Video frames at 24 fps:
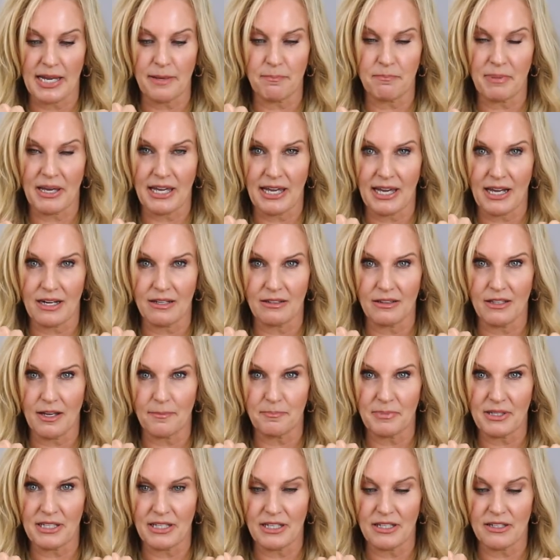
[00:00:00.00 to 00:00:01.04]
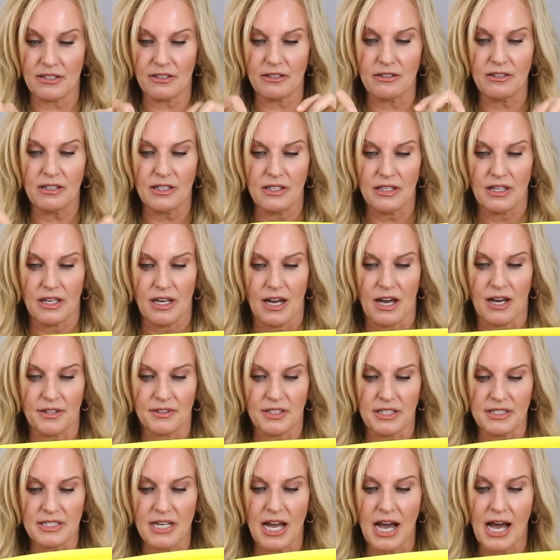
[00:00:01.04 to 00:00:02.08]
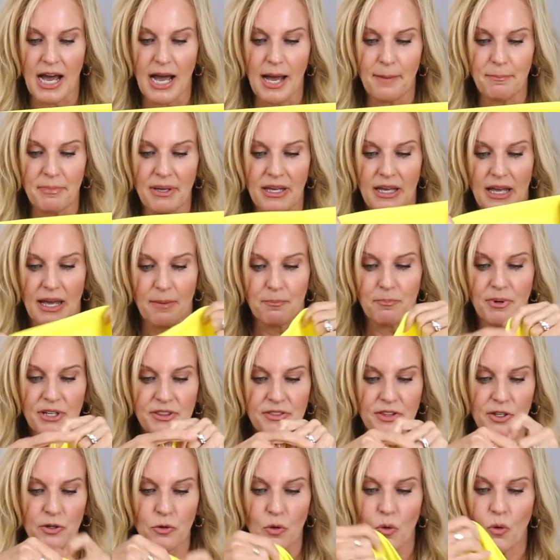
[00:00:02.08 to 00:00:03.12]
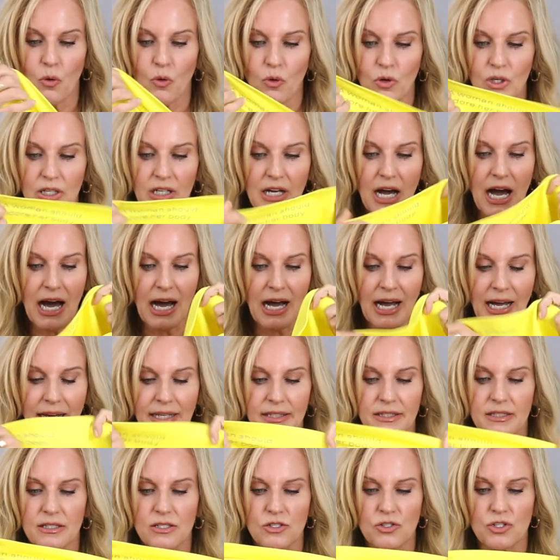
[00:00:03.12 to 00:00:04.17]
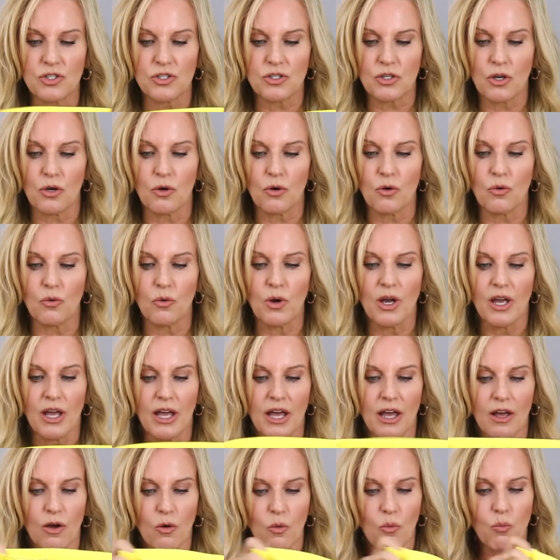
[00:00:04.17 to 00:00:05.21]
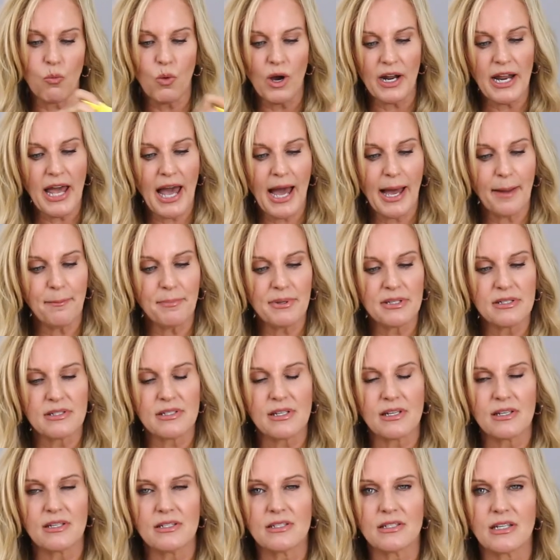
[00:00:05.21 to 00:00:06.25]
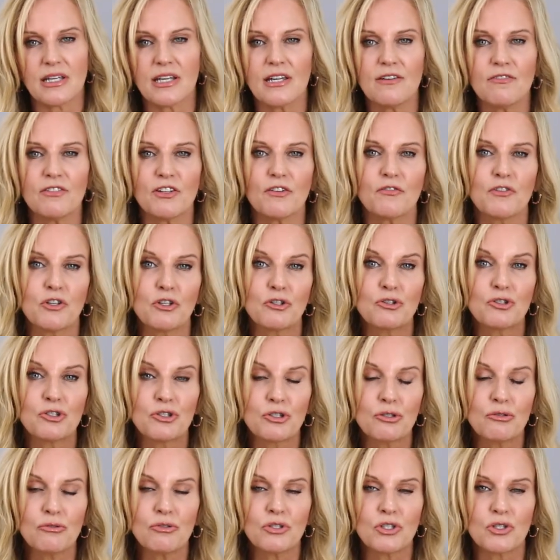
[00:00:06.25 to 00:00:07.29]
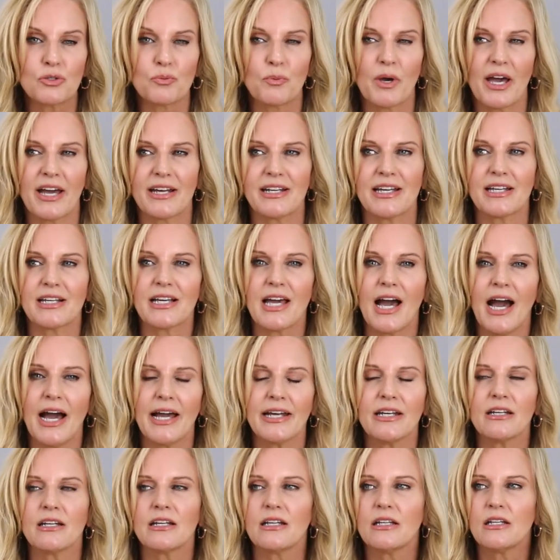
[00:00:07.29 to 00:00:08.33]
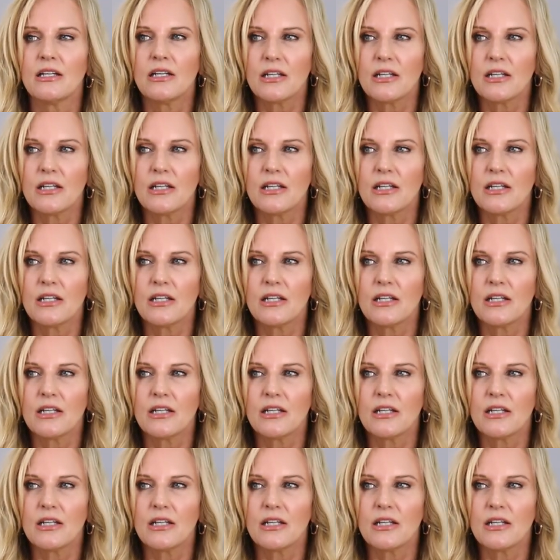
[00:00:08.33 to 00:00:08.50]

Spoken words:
panel up here on the top, but they're all cotton. So what happens is, even if you do sweat, it kind of